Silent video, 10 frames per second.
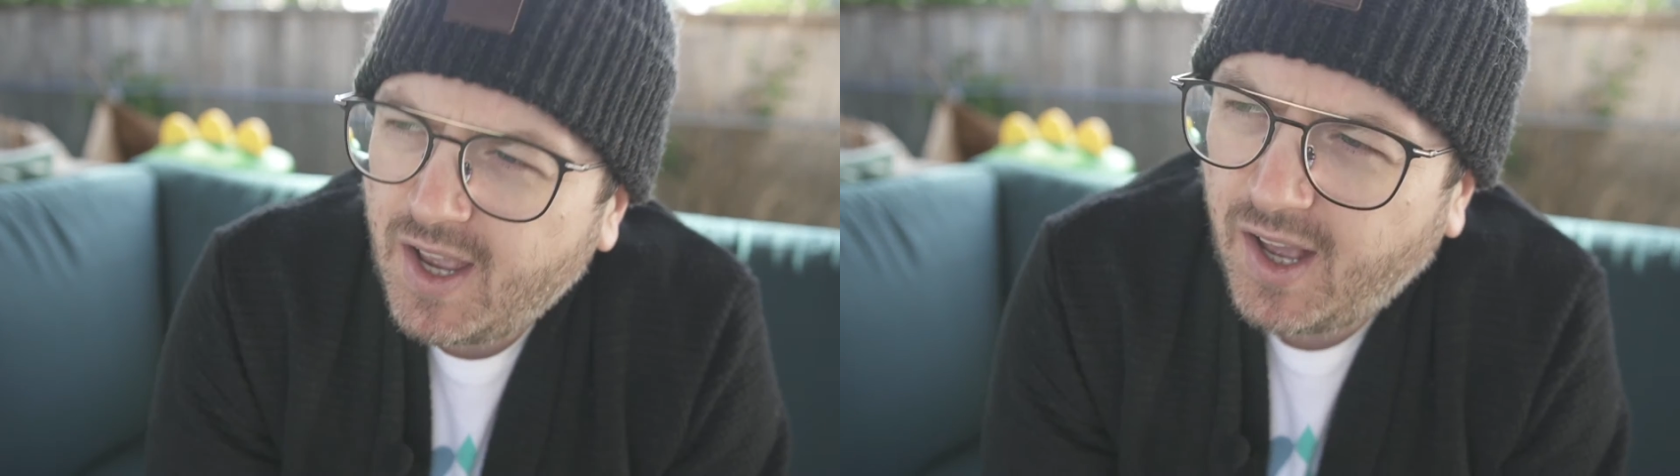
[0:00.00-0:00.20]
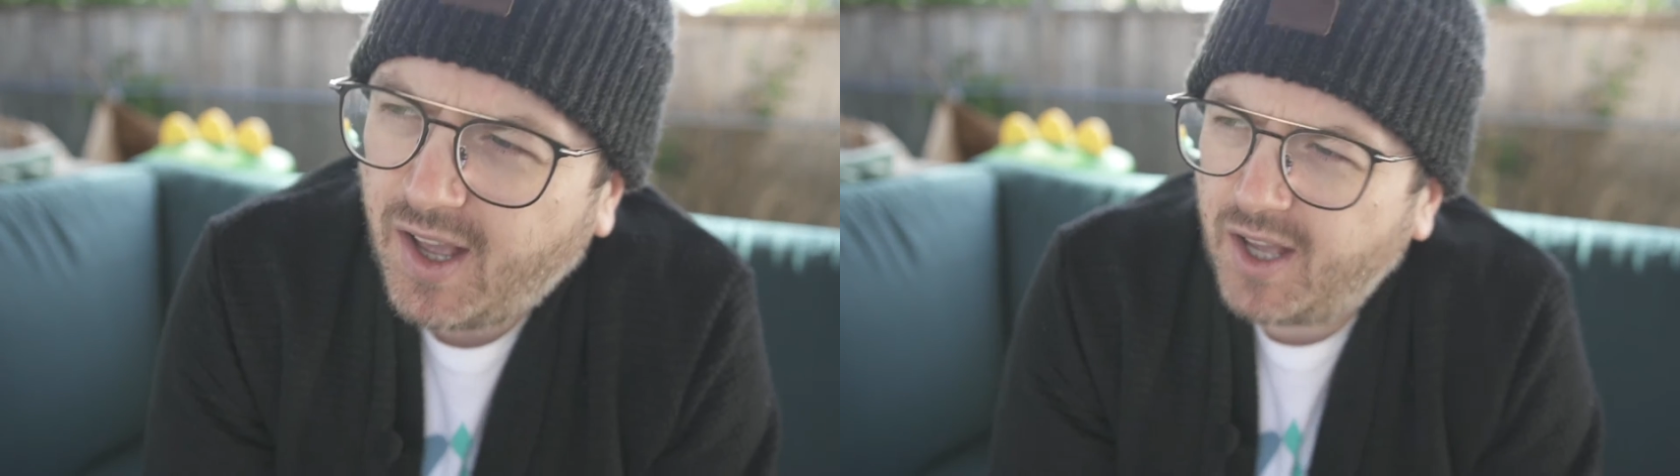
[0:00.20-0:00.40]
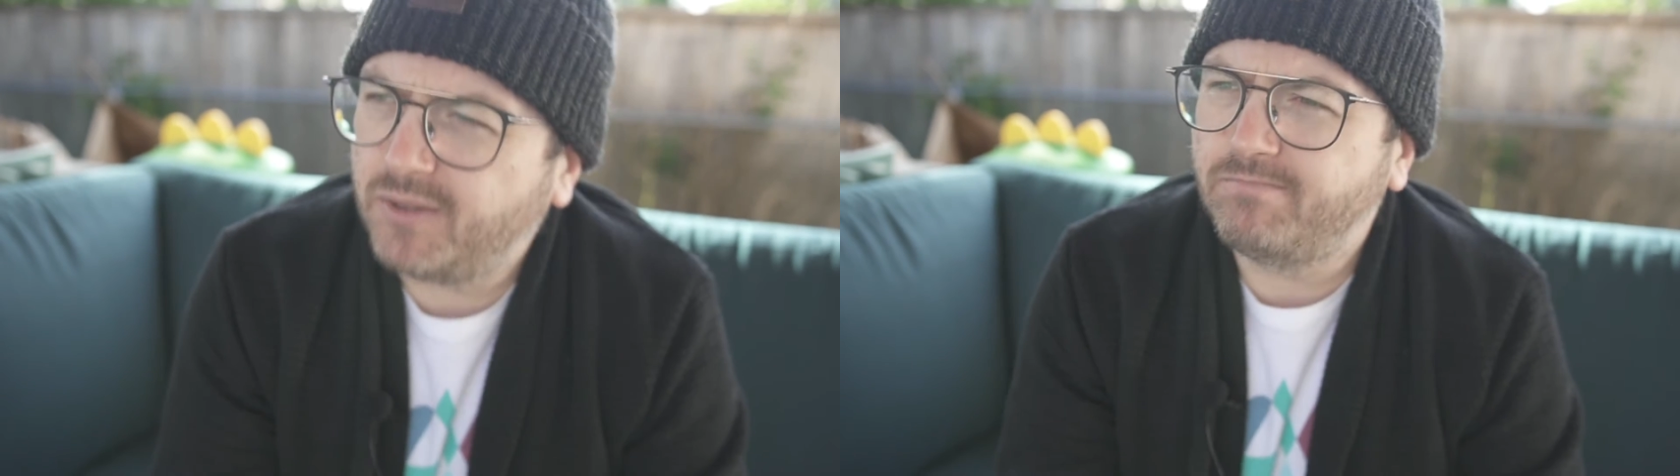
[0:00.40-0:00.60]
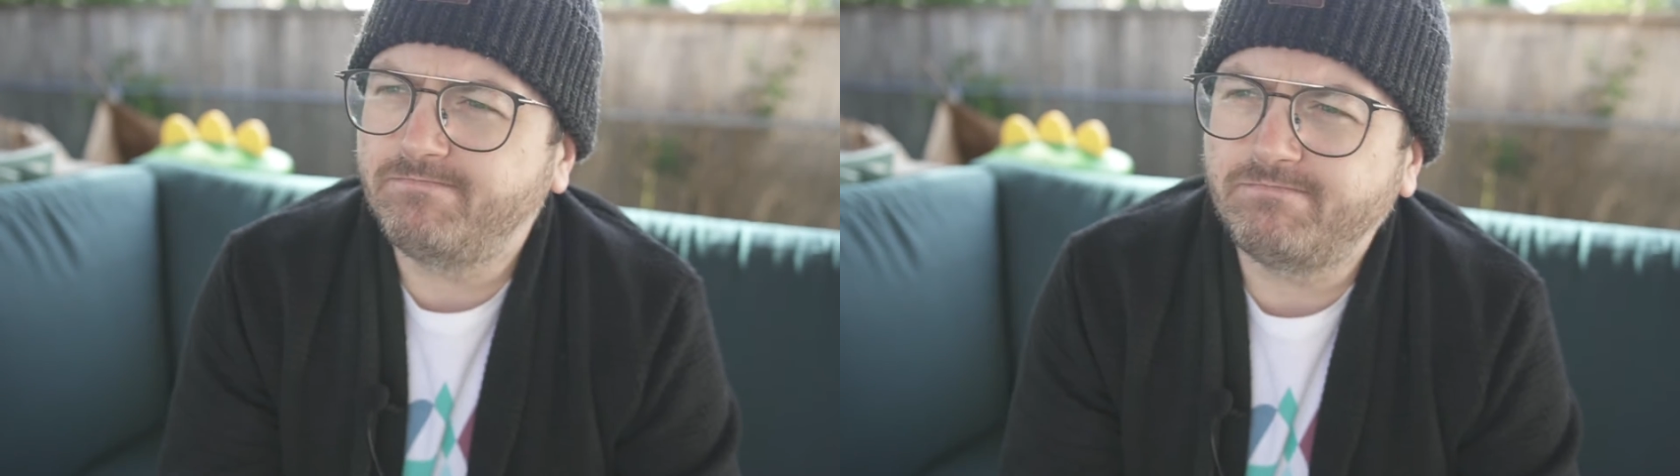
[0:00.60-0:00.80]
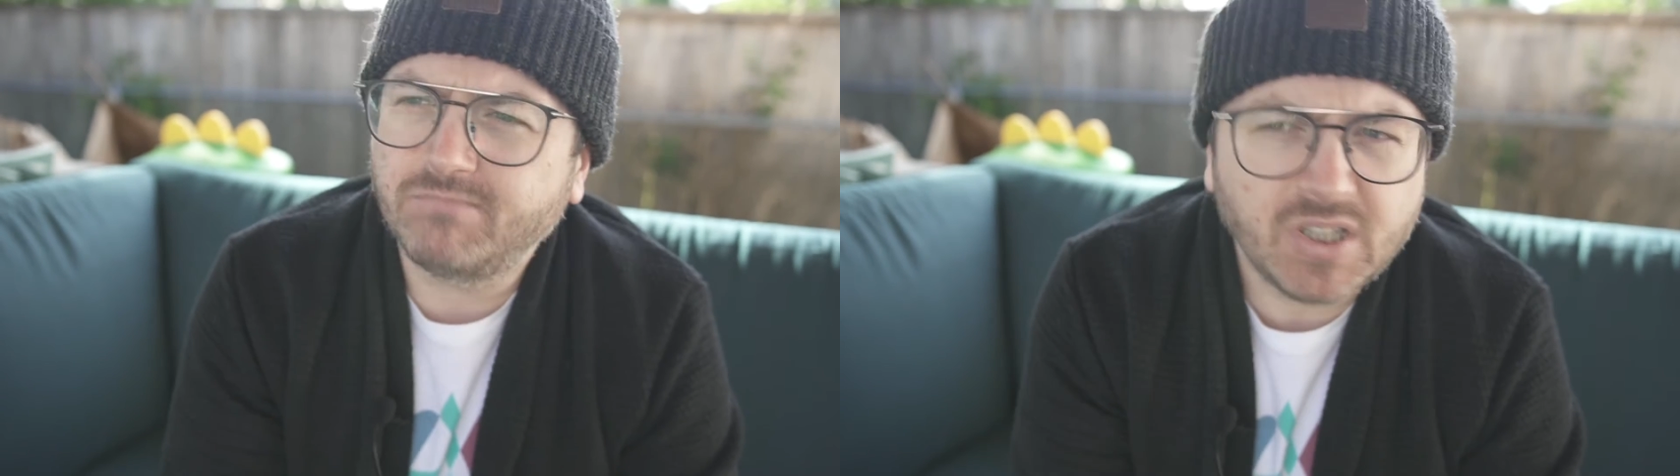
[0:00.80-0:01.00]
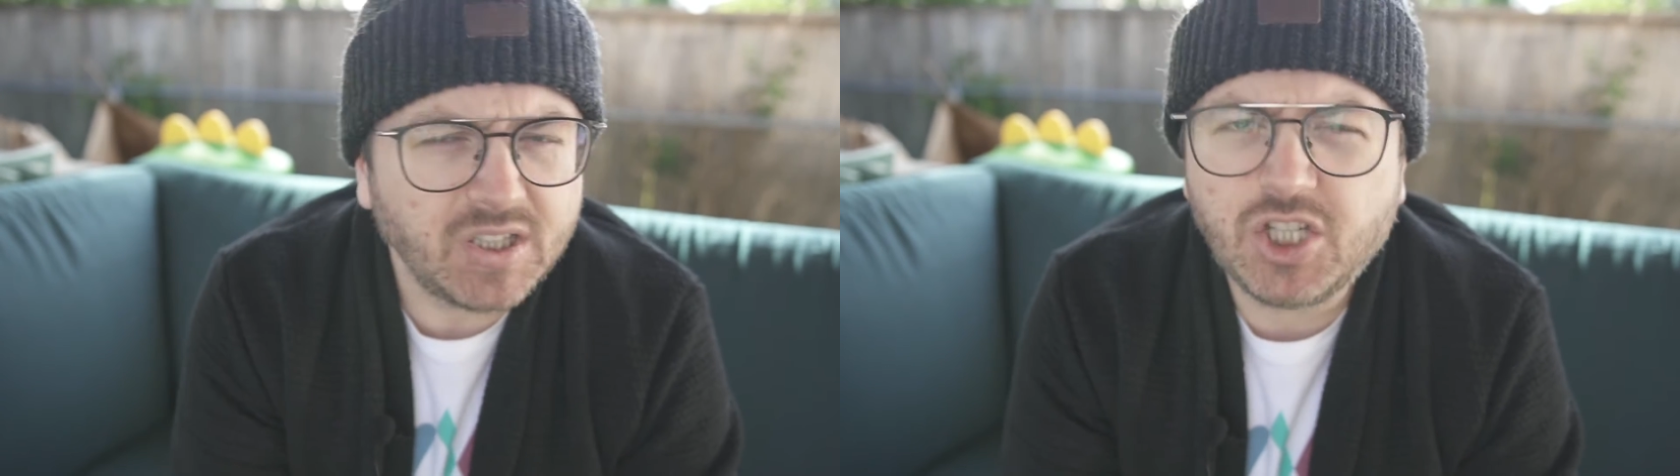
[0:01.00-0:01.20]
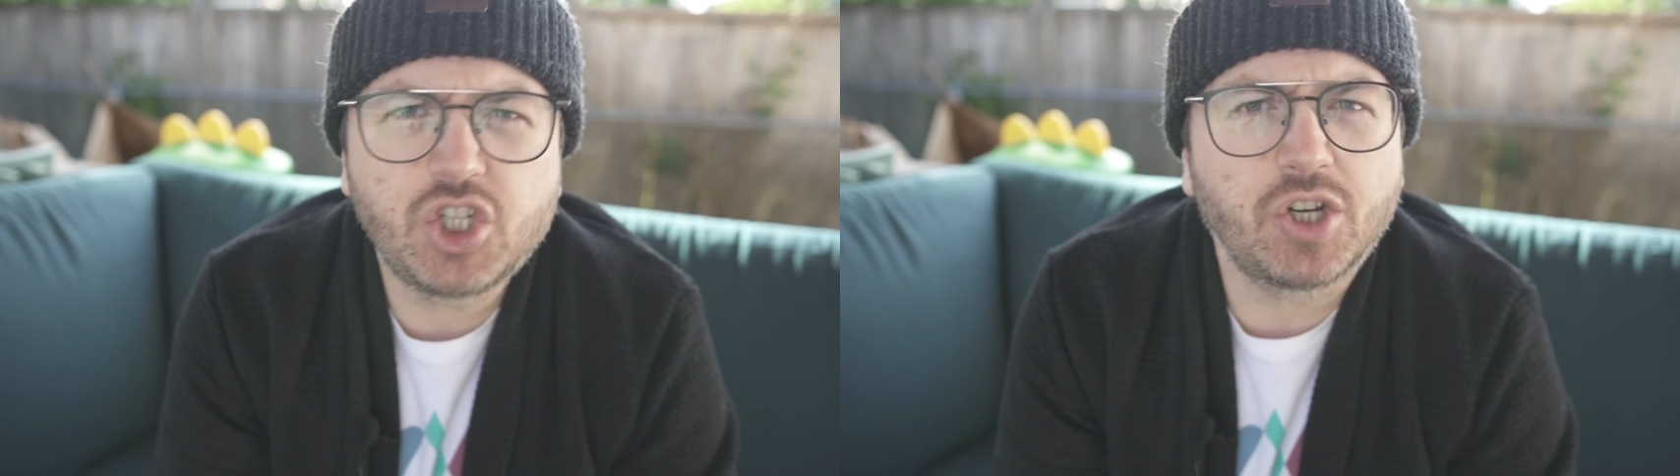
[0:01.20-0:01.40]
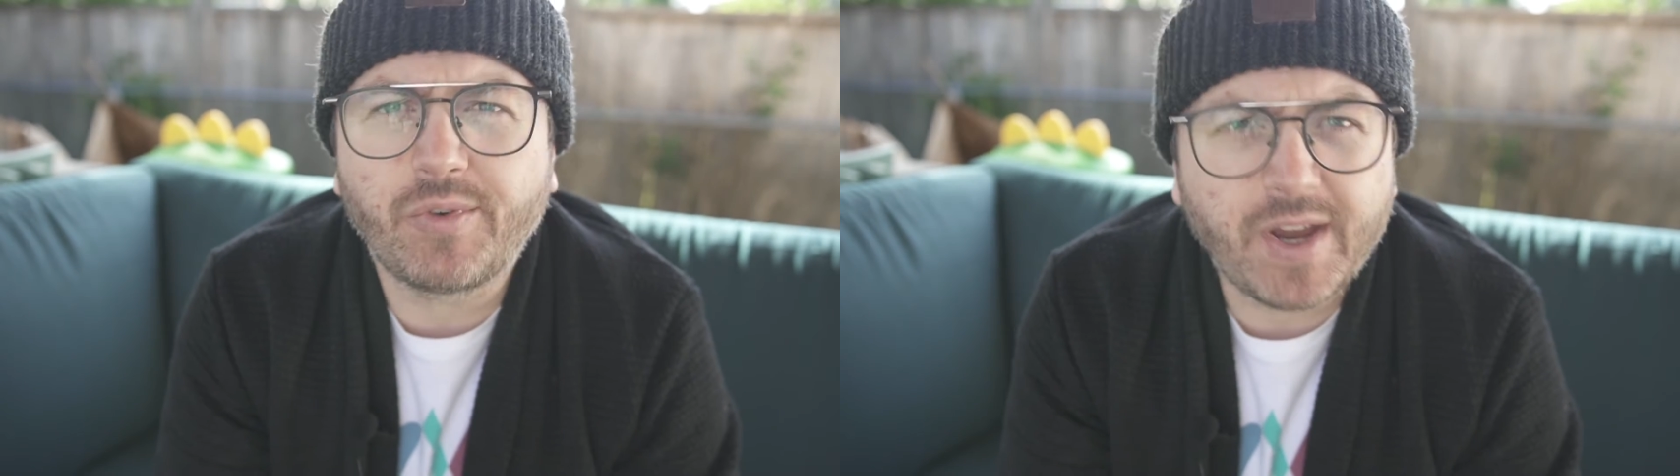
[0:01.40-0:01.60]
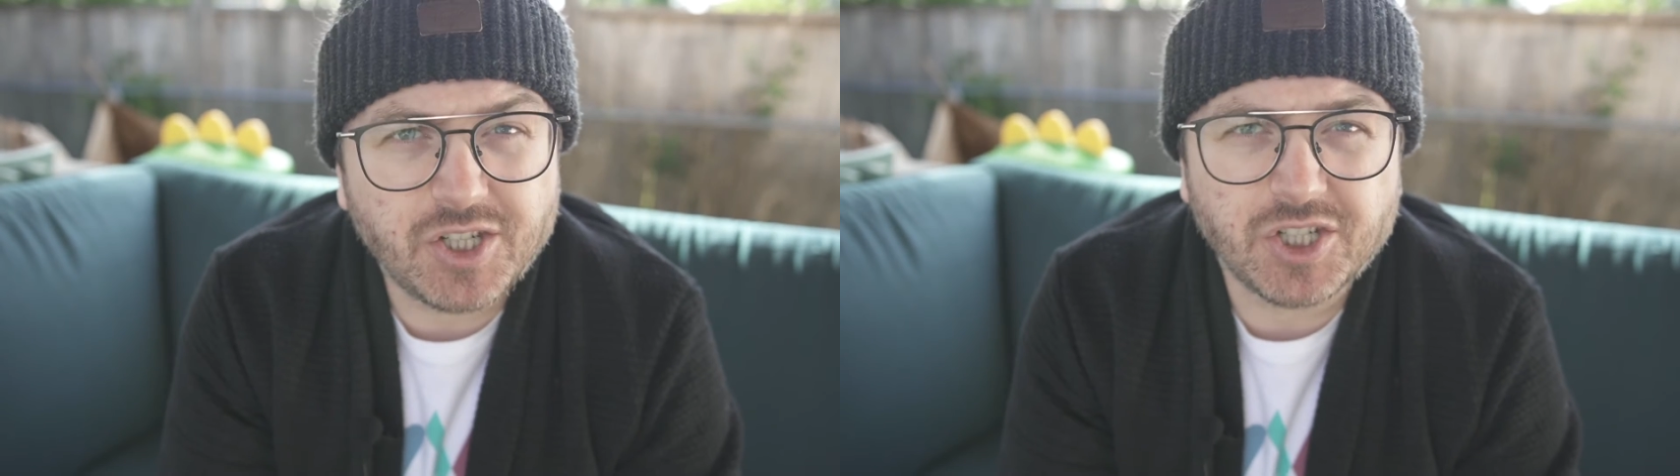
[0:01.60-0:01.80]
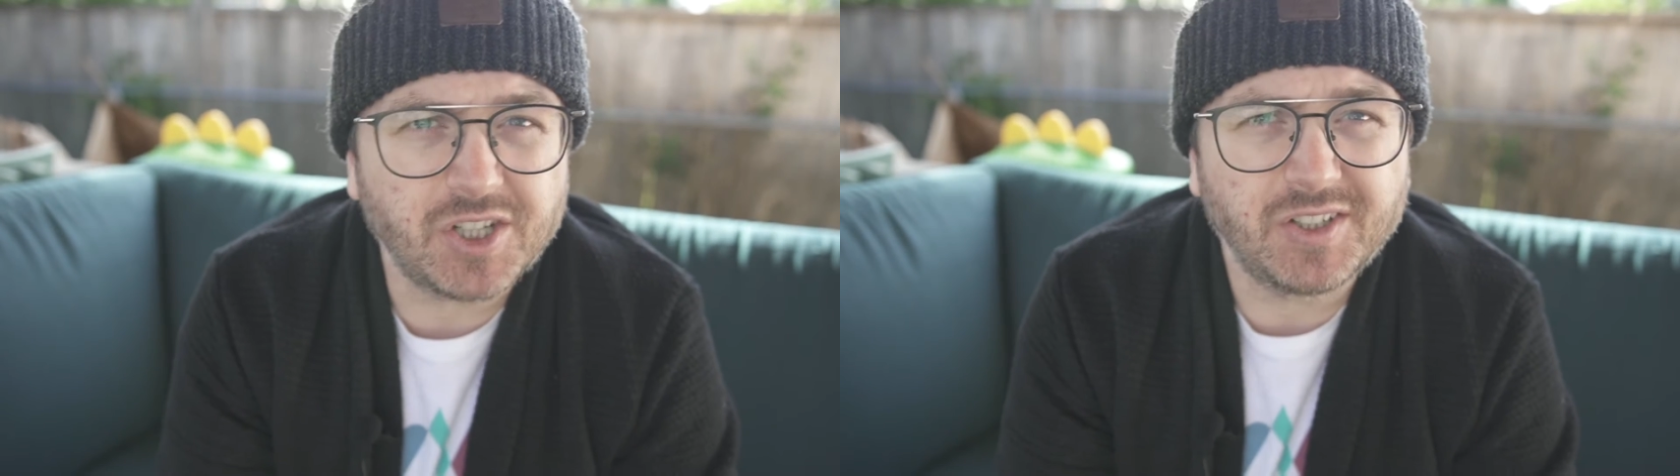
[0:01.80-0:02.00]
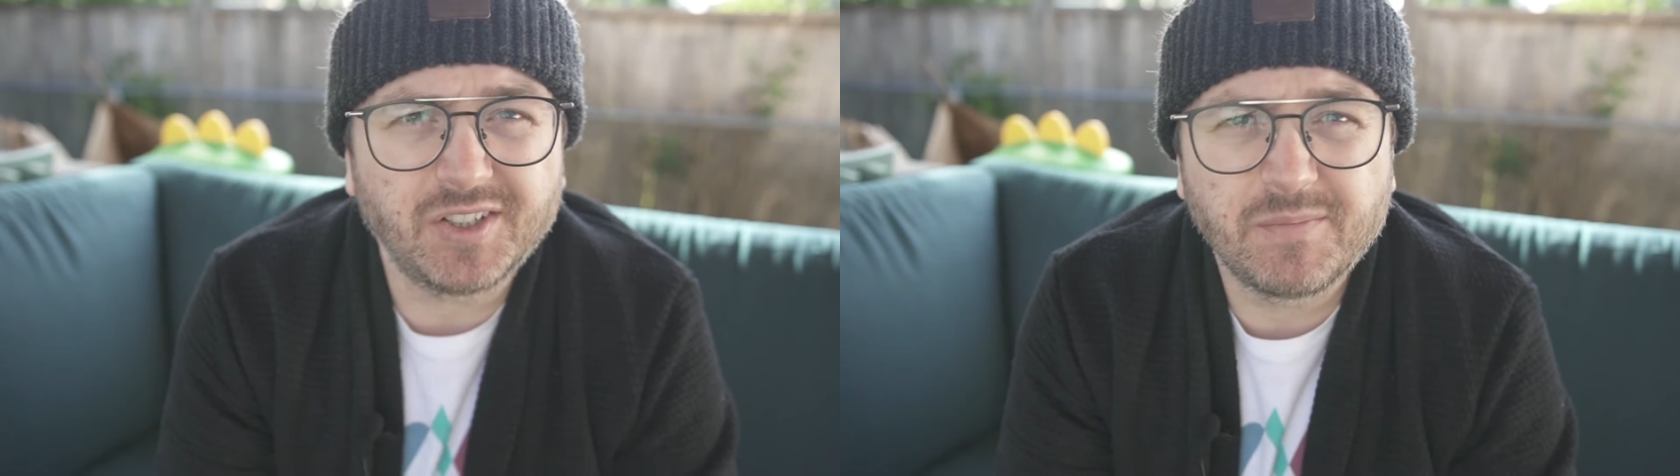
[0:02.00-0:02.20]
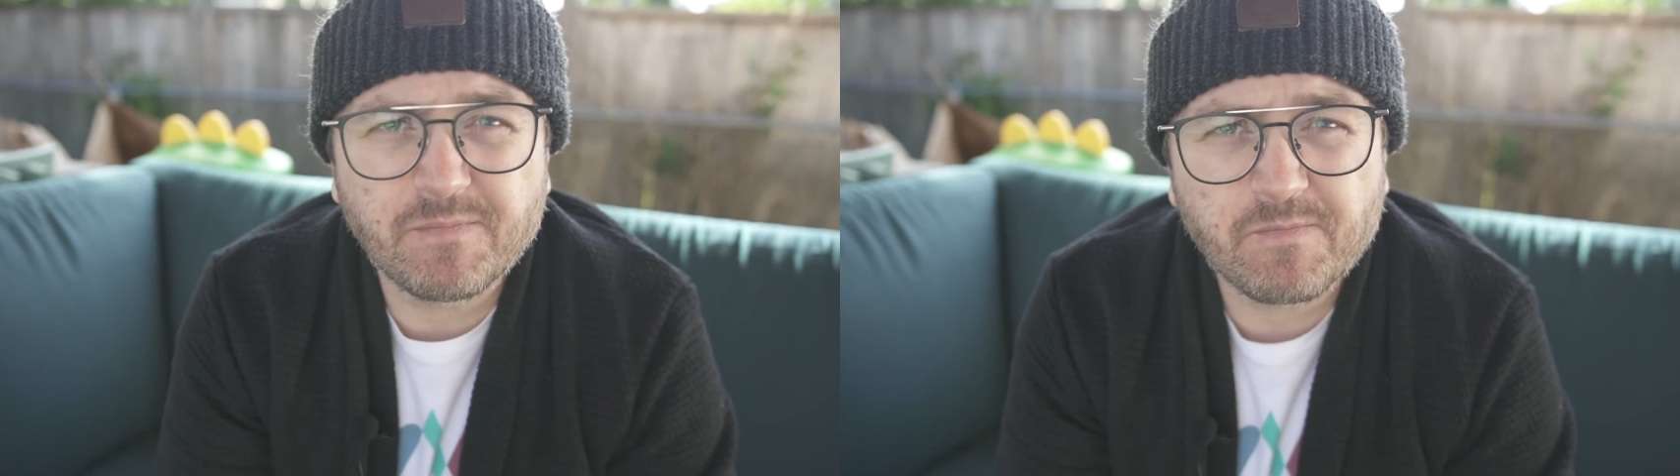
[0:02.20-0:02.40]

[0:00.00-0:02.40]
lead generation,